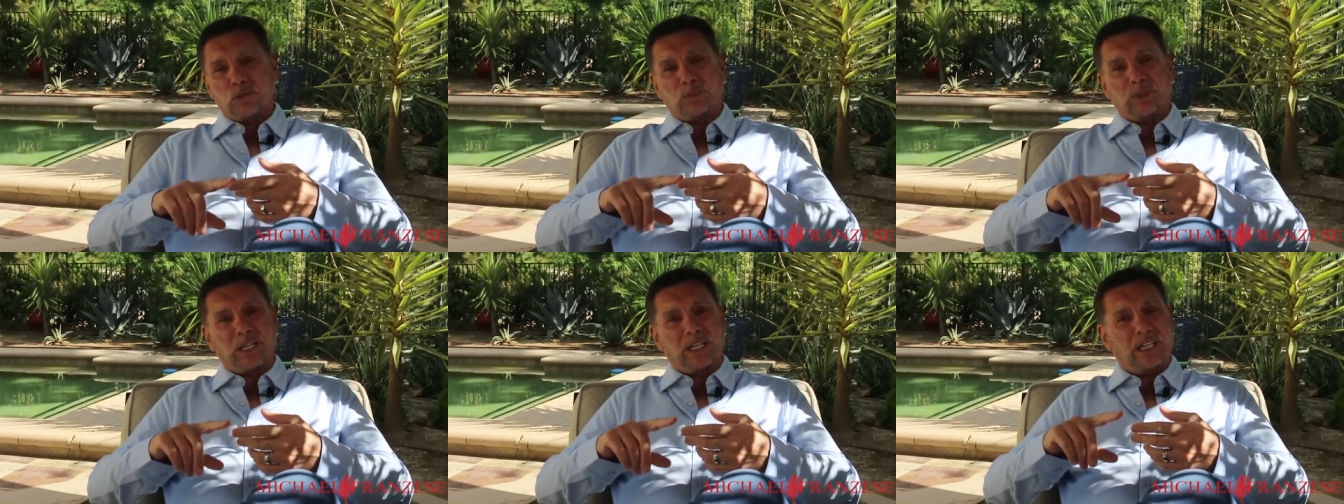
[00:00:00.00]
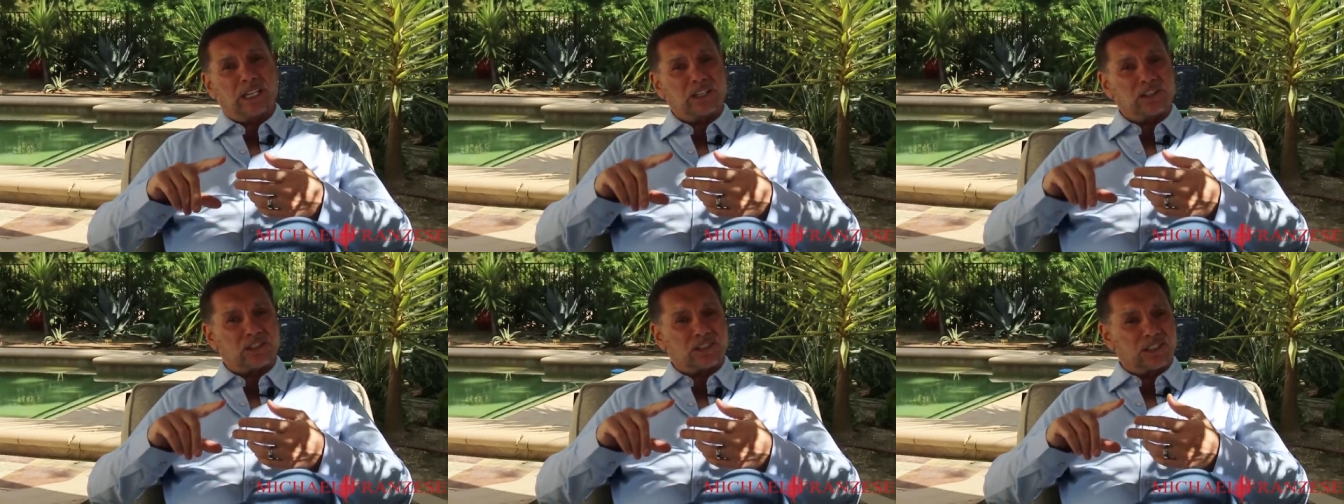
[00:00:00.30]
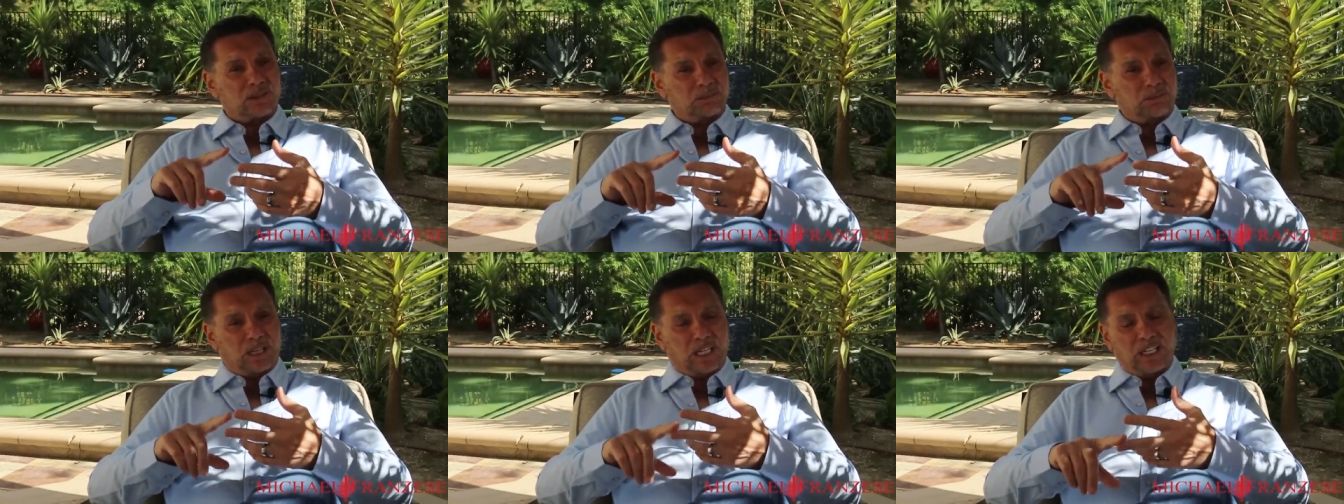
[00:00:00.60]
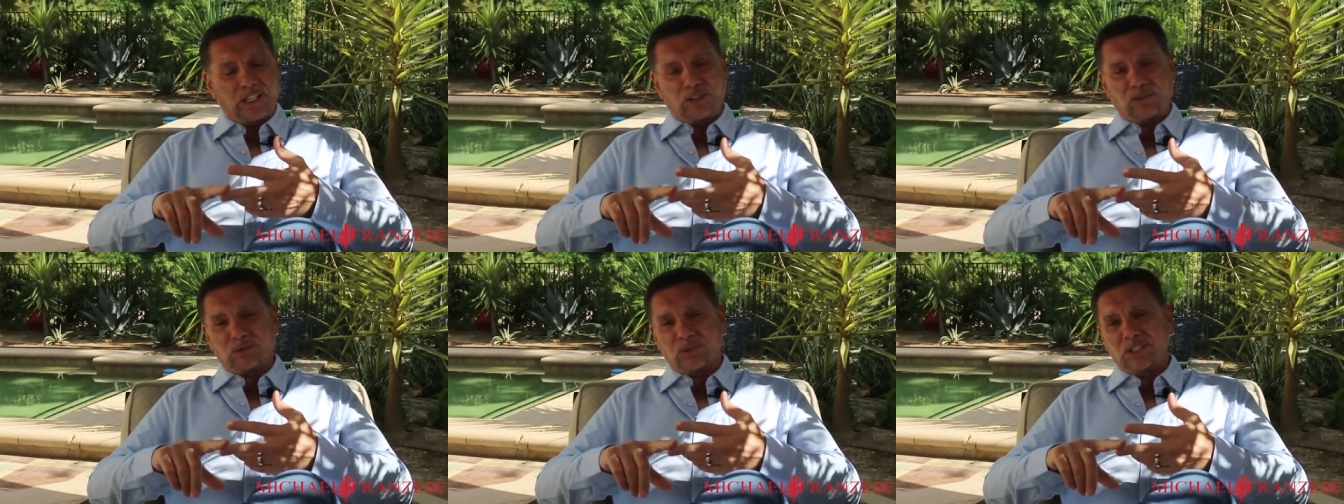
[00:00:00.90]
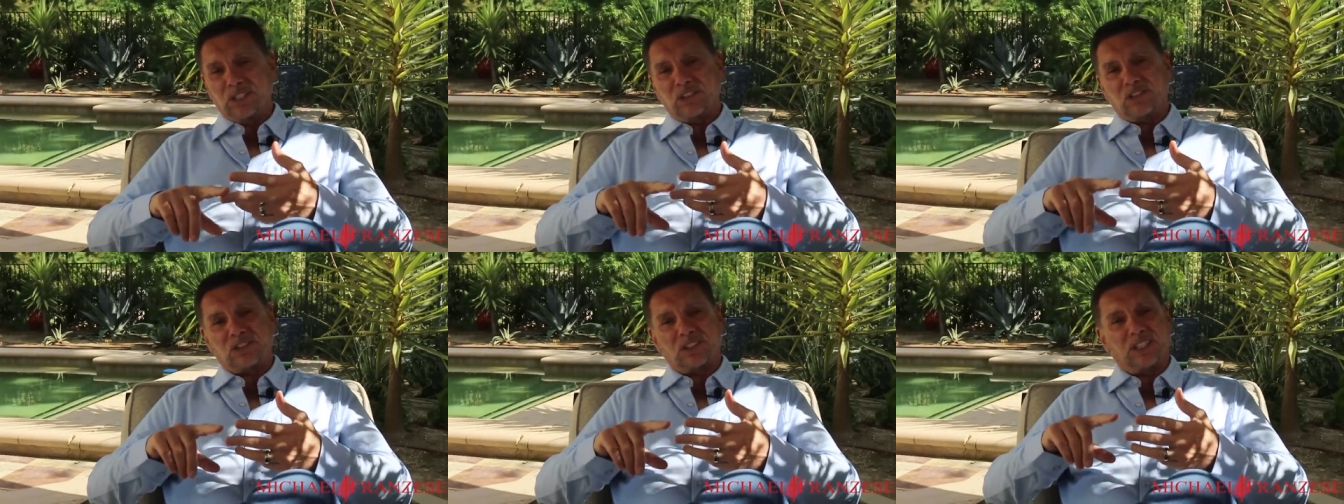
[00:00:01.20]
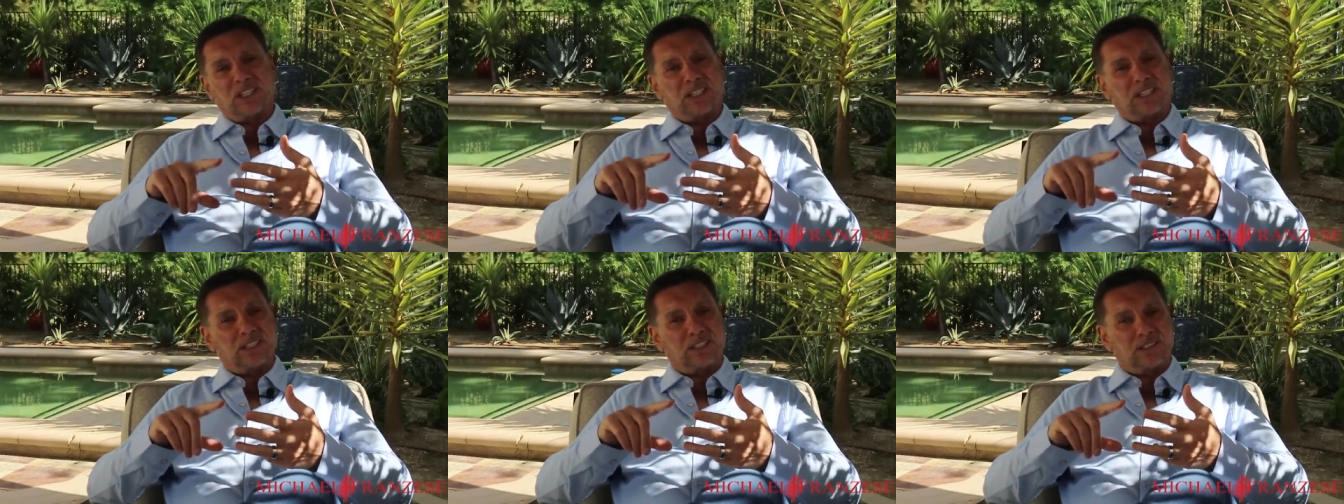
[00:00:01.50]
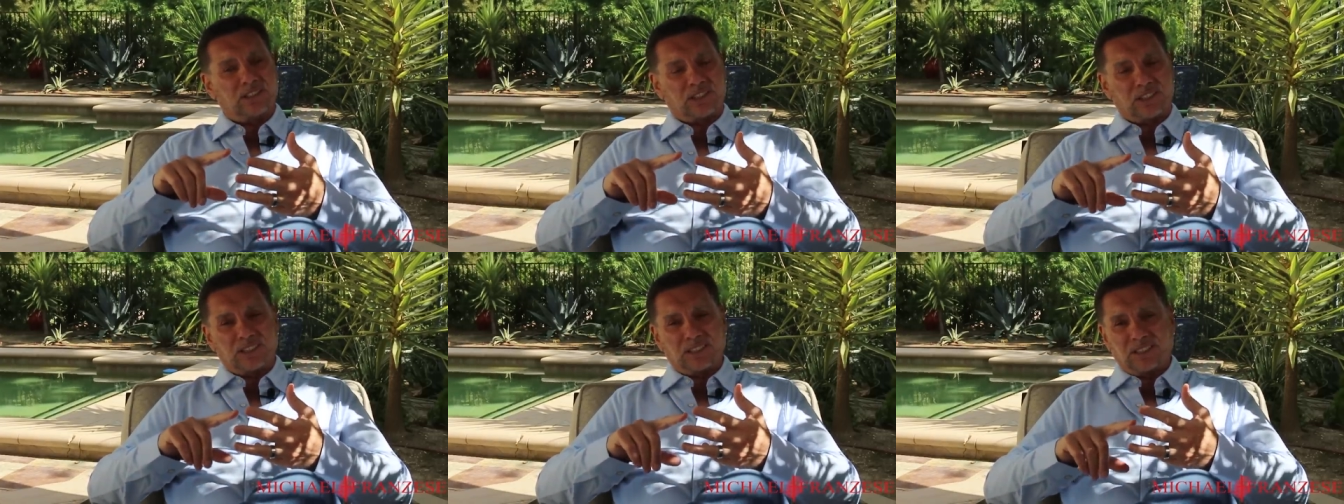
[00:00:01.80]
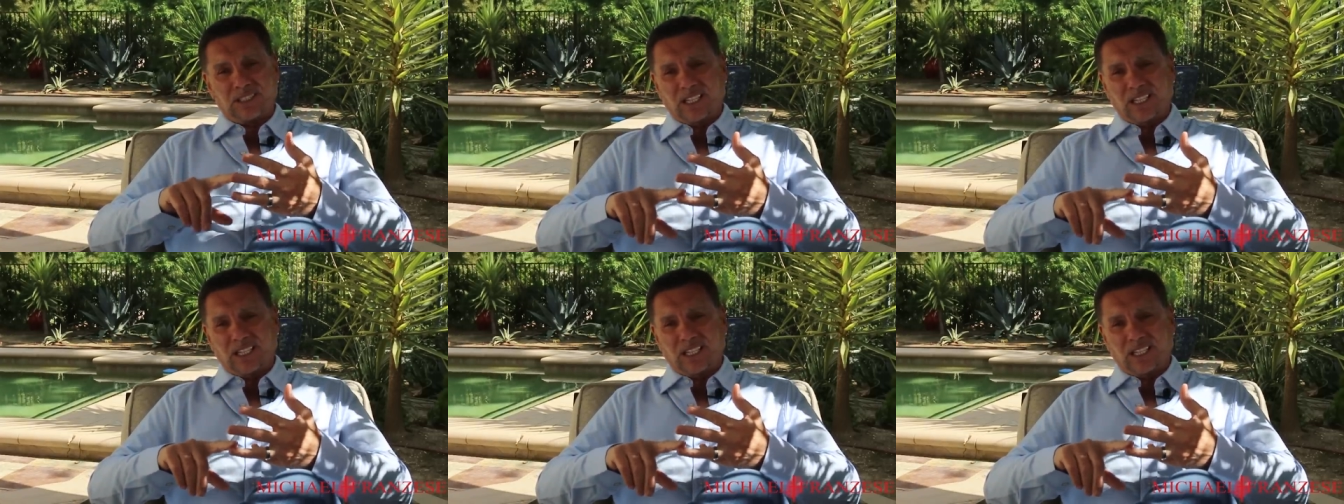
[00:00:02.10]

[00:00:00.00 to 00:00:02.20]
Best and My Three Sons and